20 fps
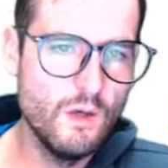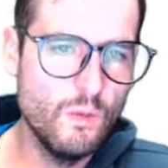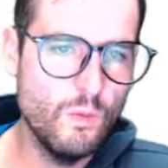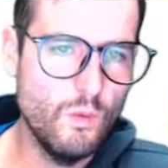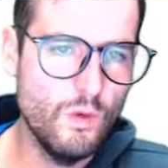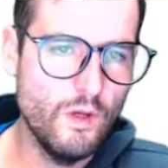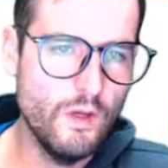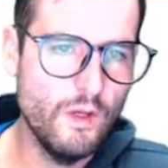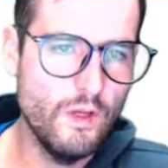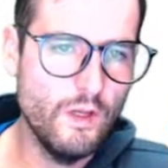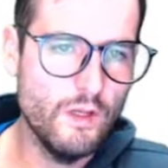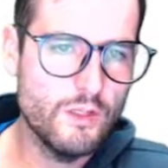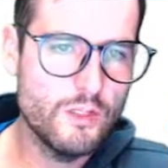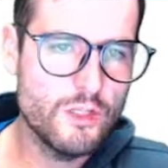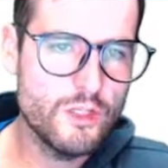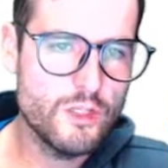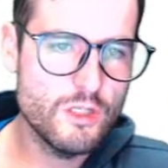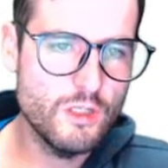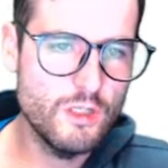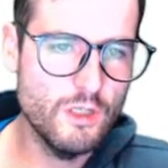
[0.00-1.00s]

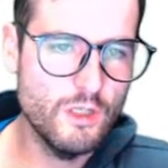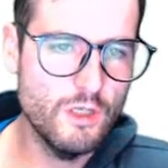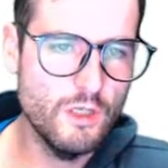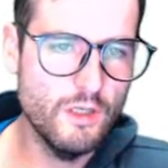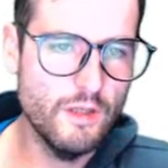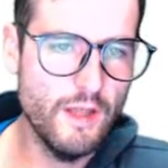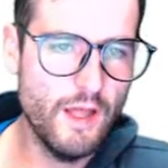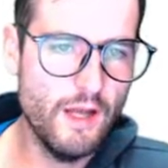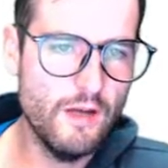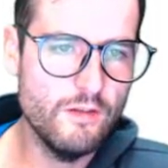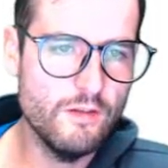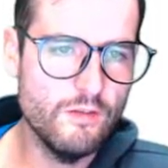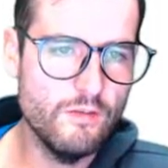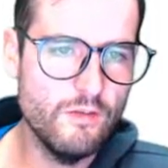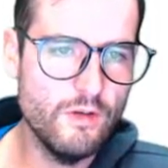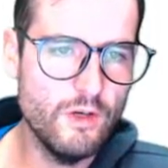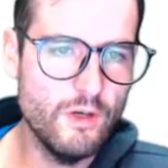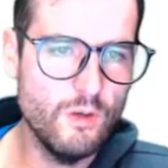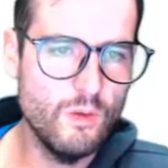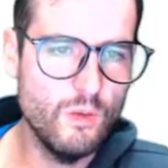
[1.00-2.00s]
which that is a
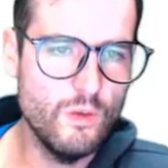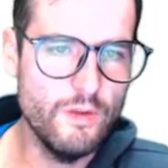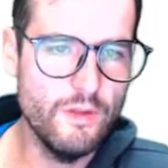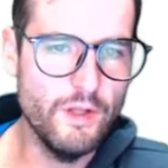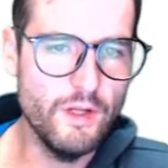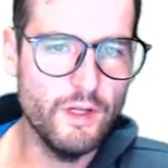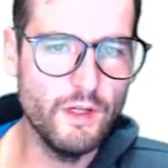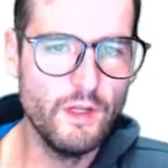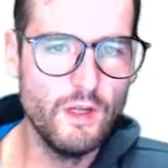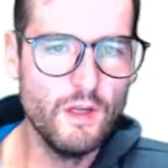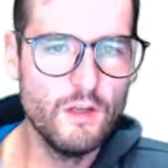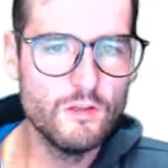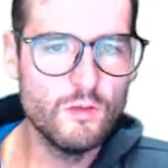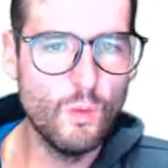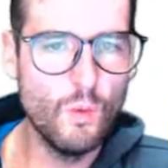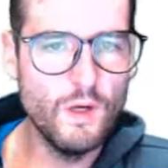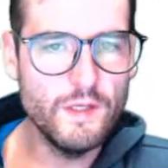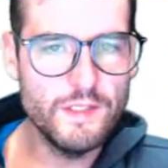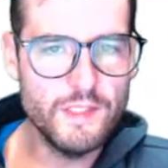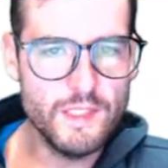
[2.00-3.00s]
very cool thing. So
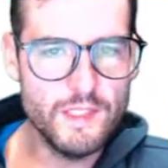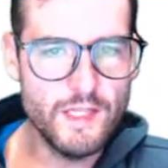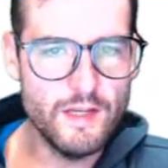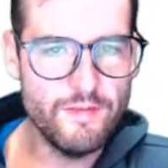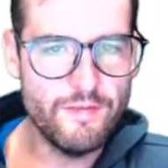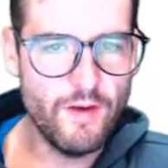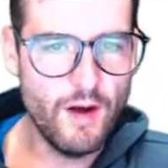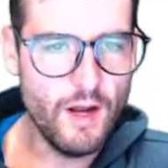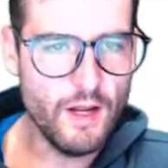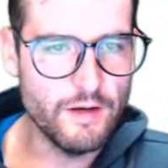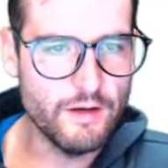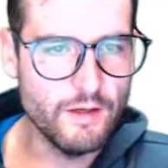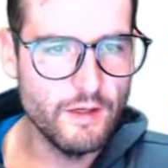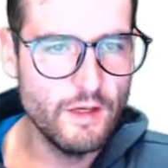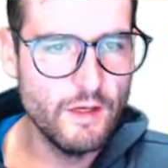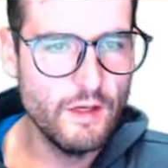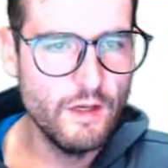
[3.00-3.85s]
what did they find?